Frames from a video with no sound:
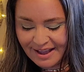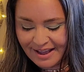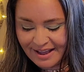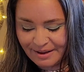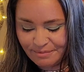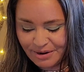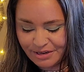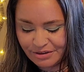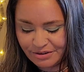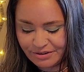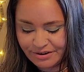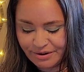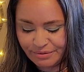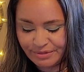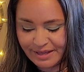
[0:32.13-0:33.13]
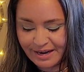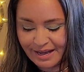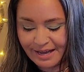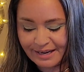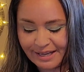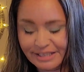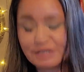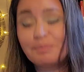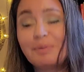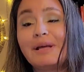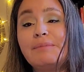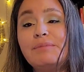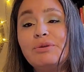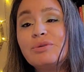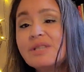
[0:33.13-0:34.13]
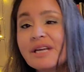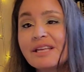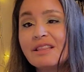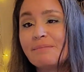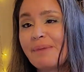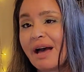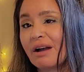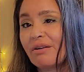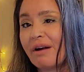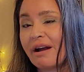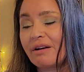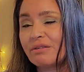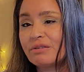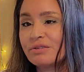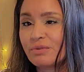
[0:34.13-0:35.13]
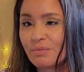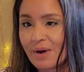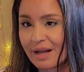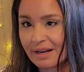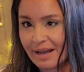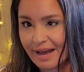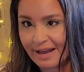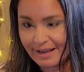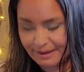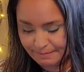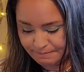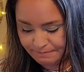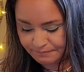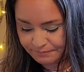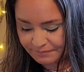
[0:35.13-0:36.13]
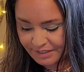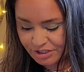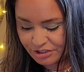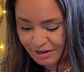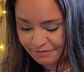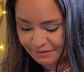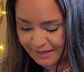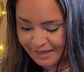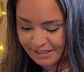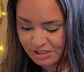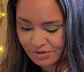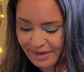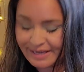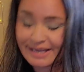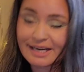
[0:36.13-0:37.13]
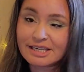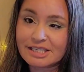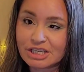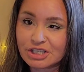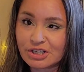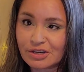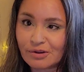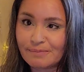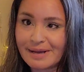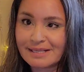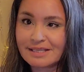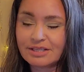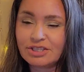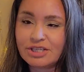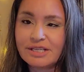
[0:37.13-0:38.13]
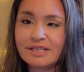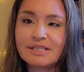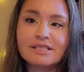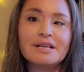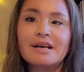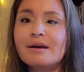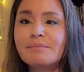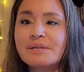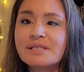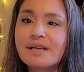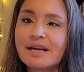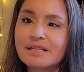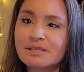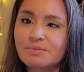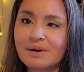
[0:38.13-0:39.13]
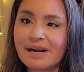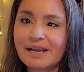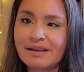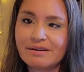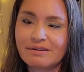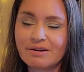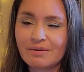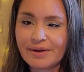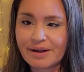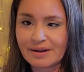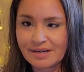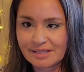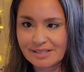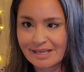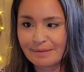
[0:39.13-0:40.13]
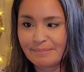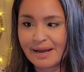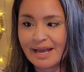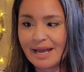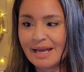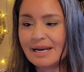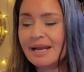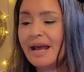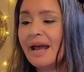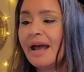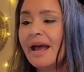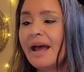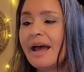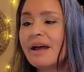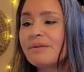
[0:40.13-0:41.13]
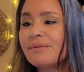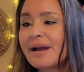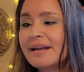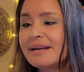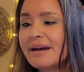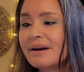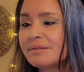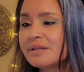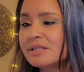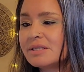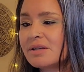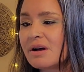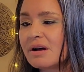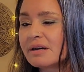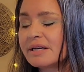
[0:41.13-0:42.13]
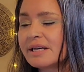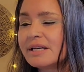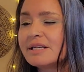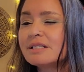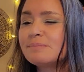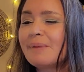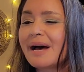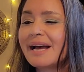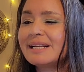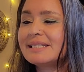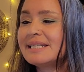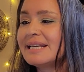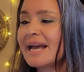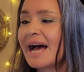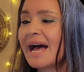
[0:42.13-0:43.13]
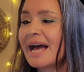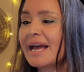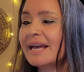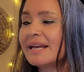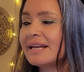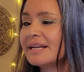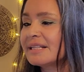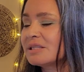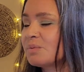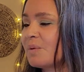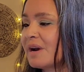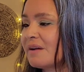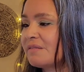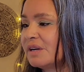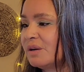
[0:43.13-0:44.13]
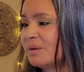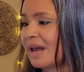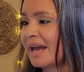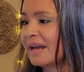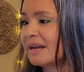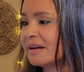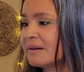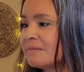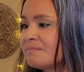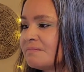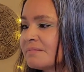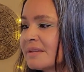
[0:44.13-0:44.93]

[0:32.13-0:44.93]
I want you to know that I like to play music in the background while I'm shuffling so I get additional messages besides what I hear going on inside my head. And right now this song is by T.I. It's Whatever You Like.